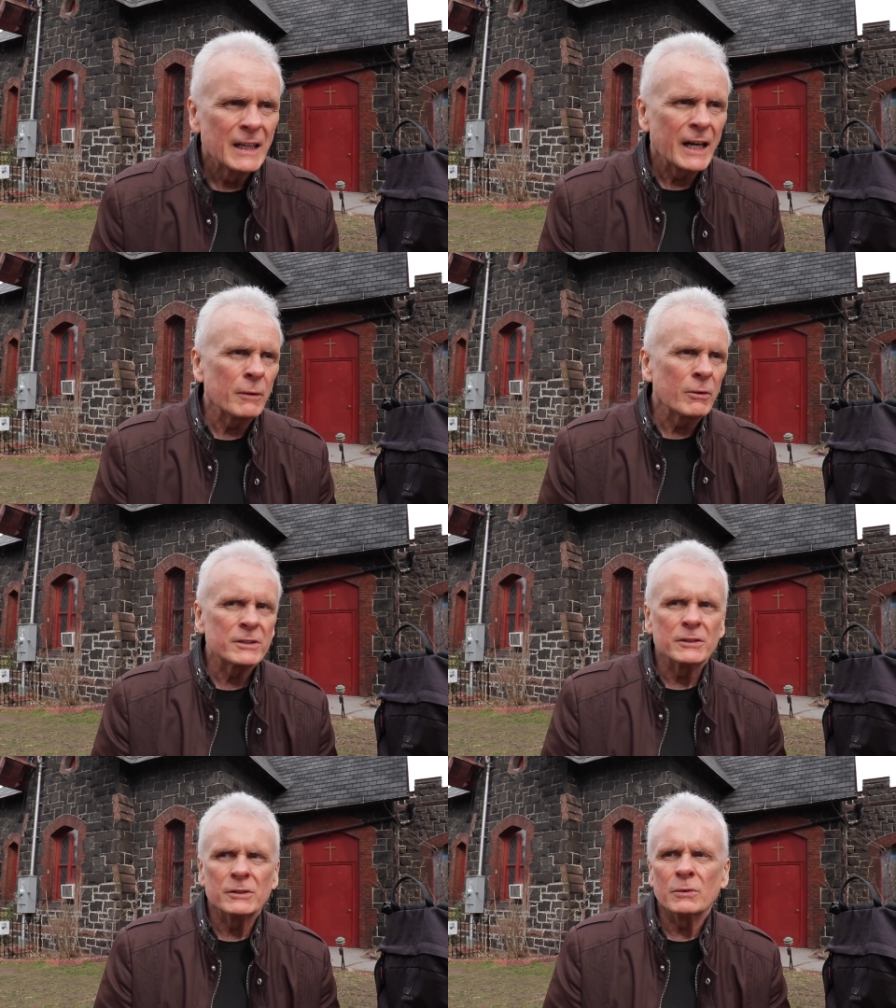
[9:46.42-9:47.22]
I want
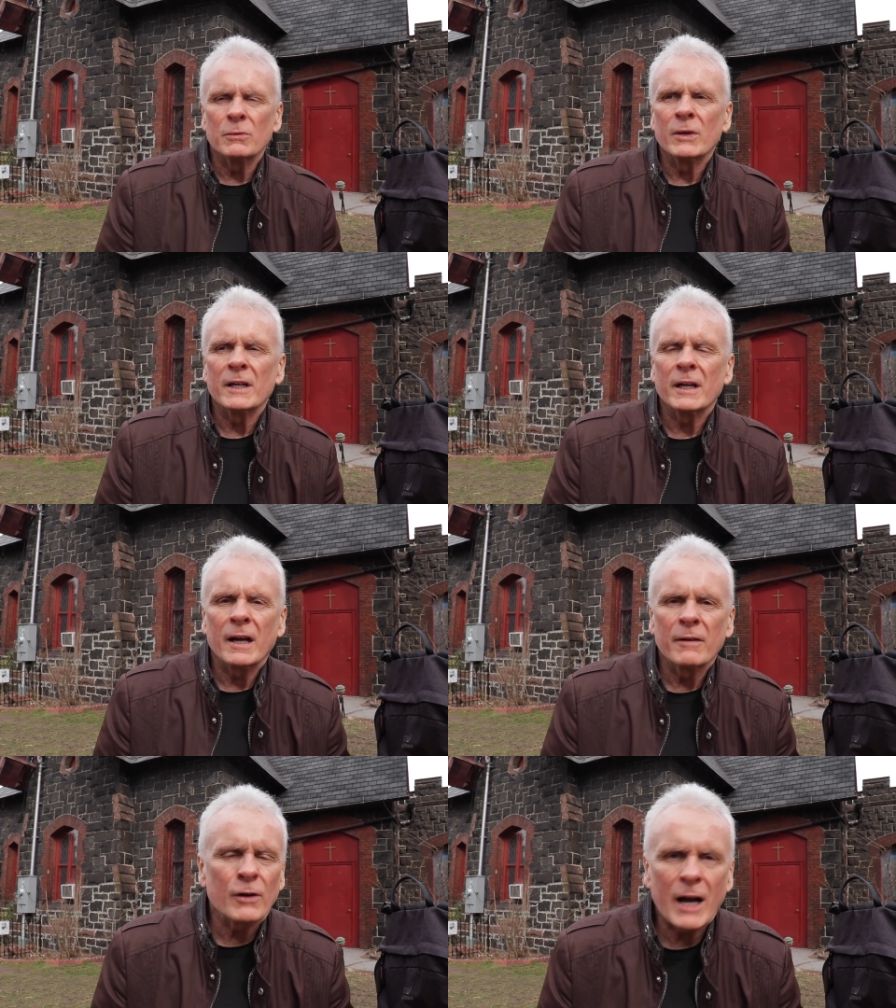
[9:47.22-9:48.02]
to do
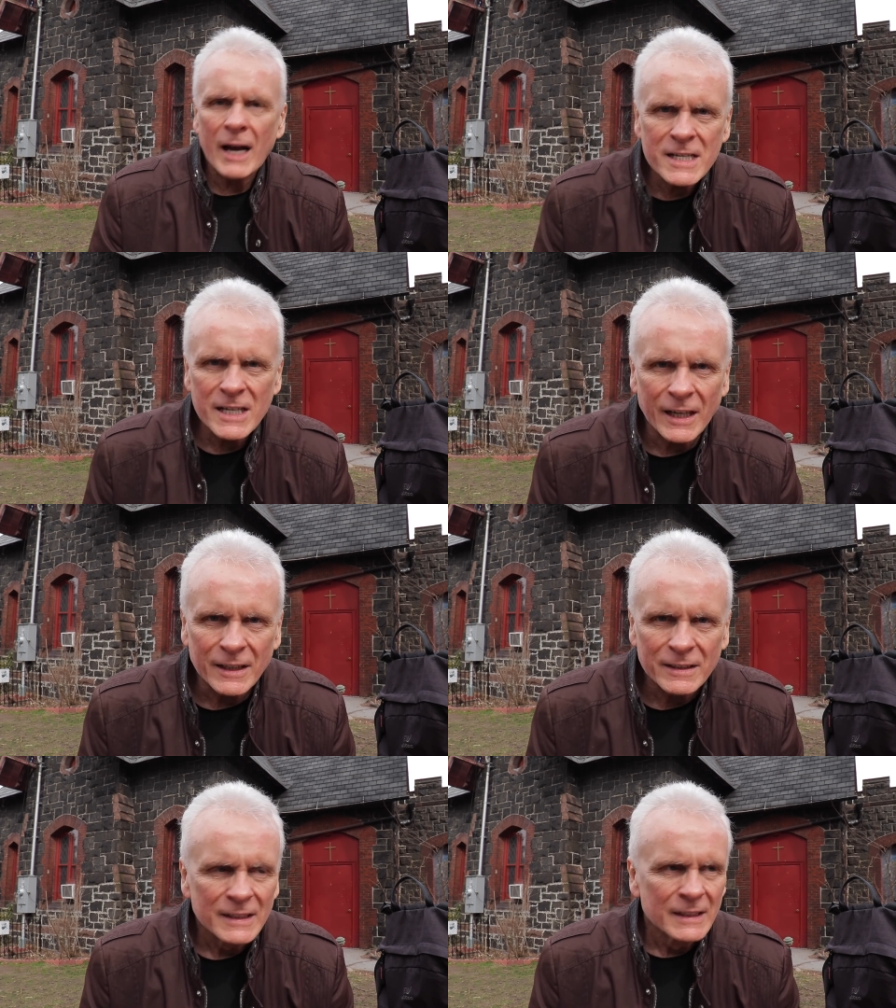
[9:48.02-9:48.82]
whatever I
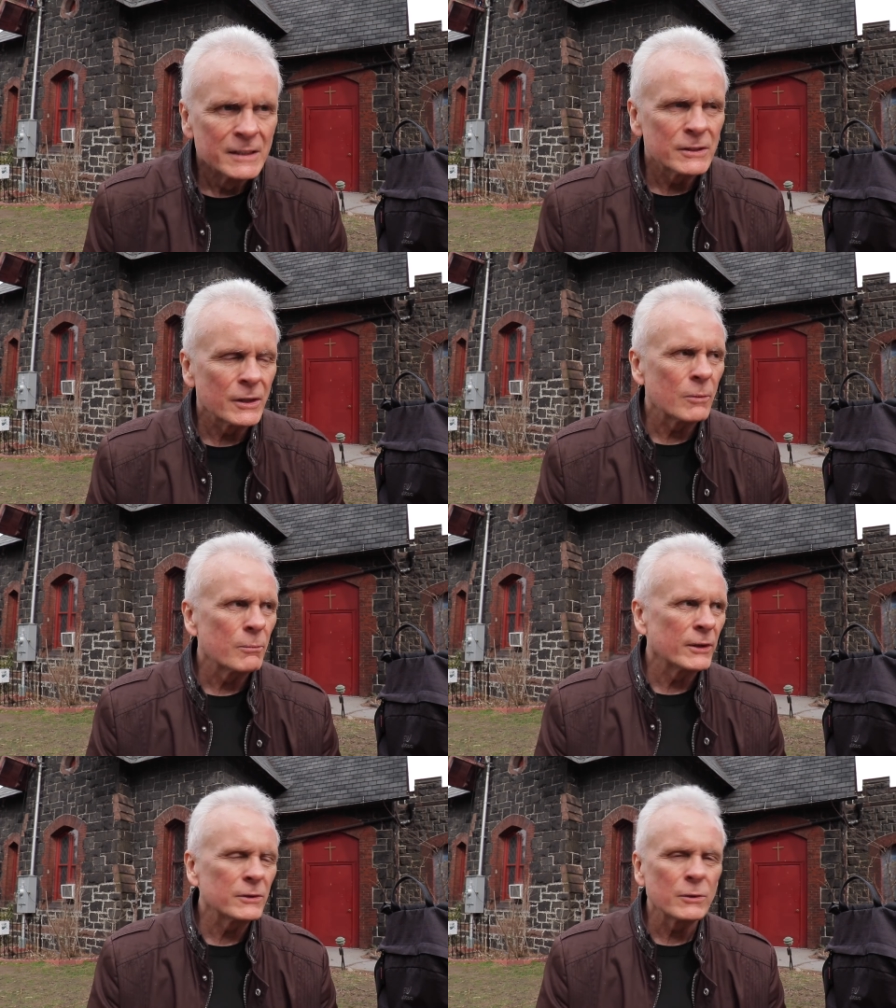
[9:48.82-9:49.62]
can to help
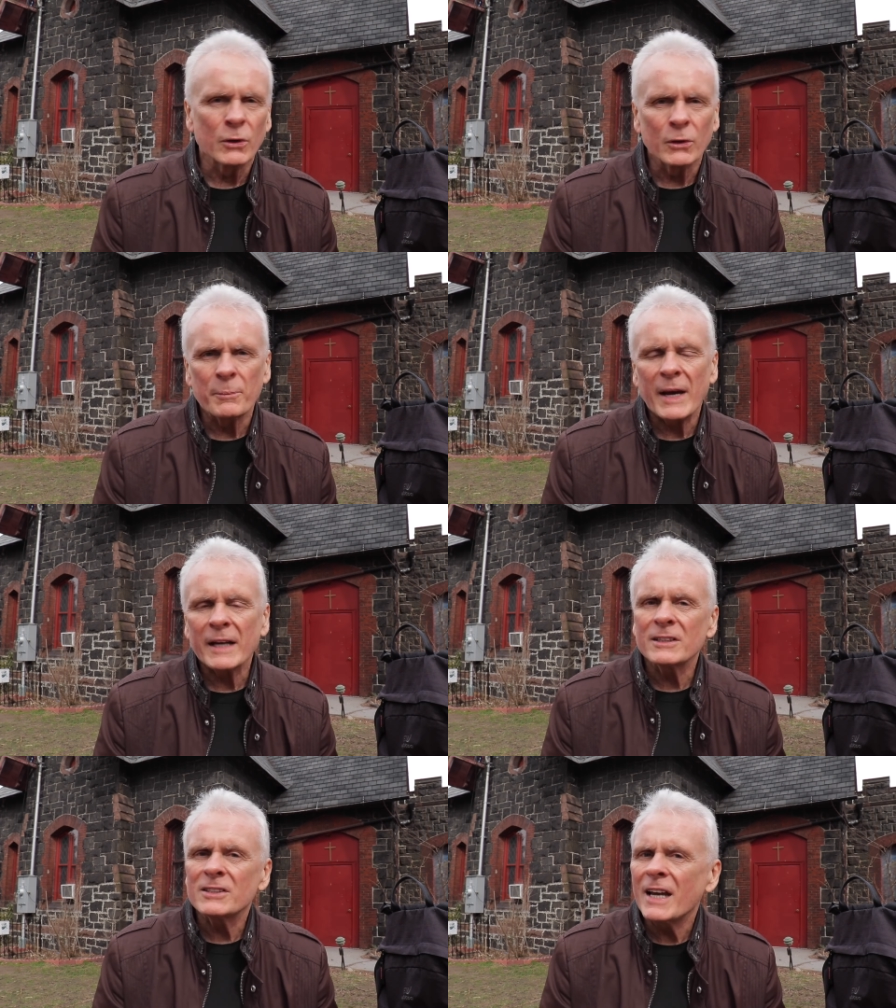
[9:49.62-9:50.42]
bring the world
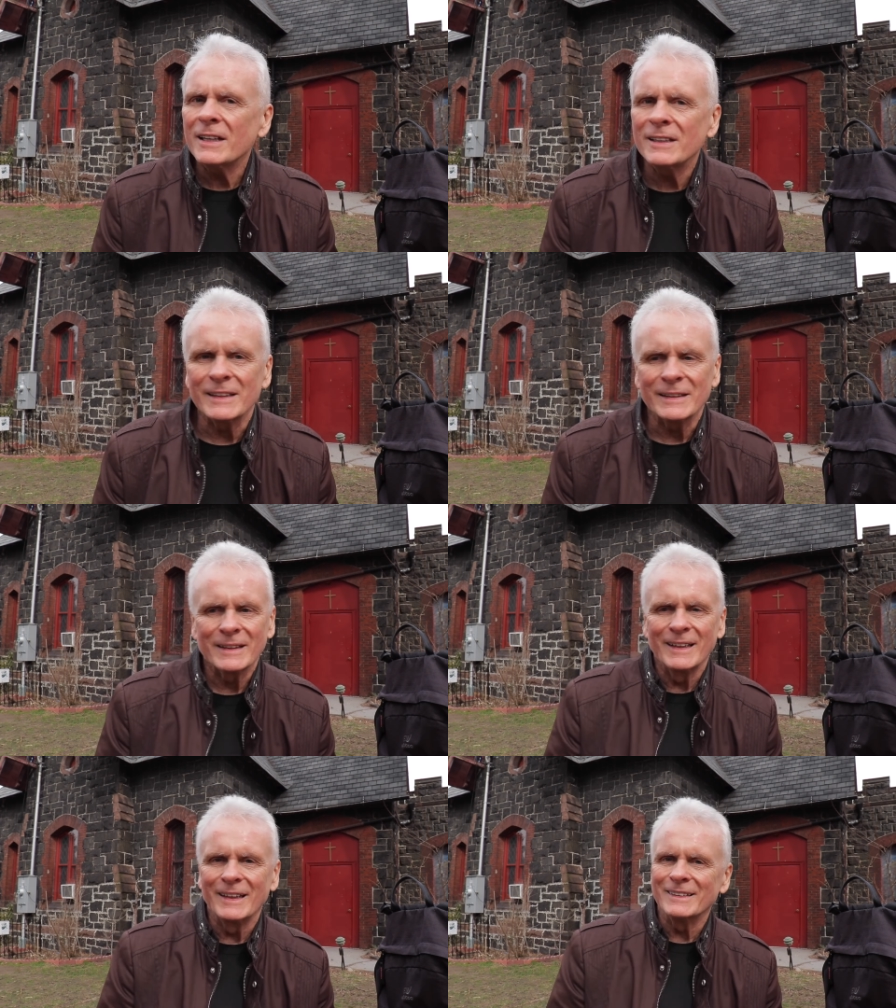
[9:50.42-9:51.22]
back to sanity
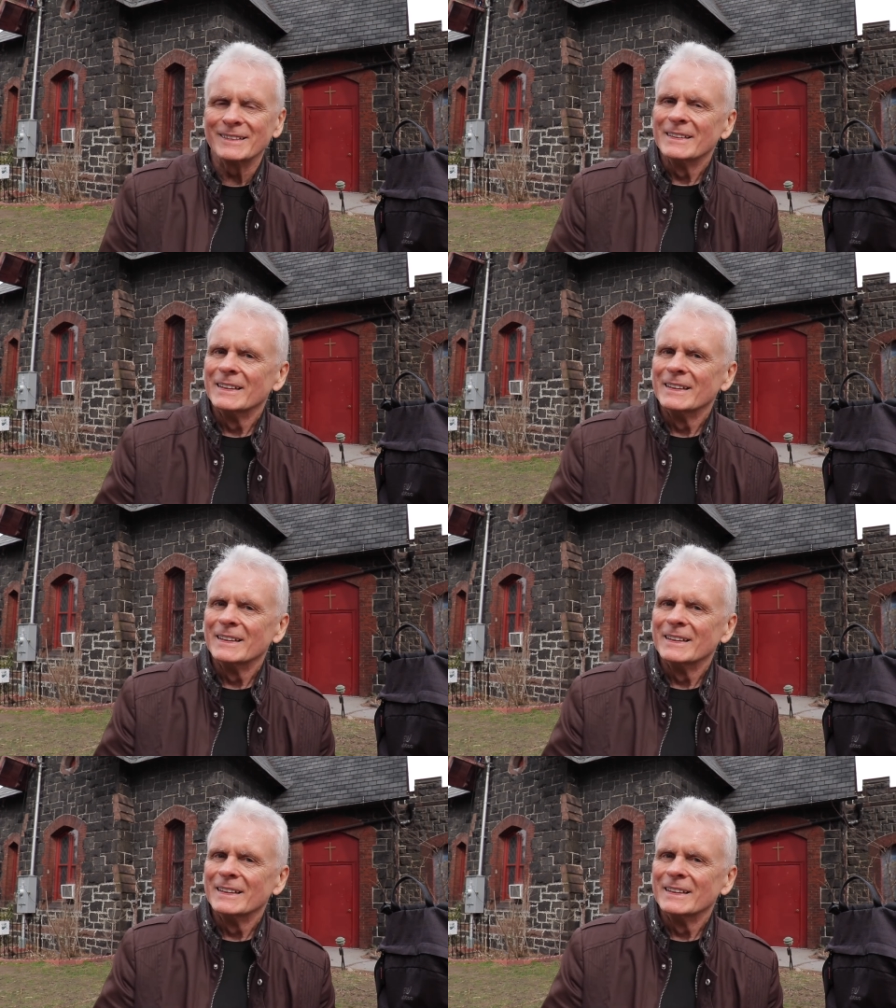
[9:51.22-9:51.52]
and,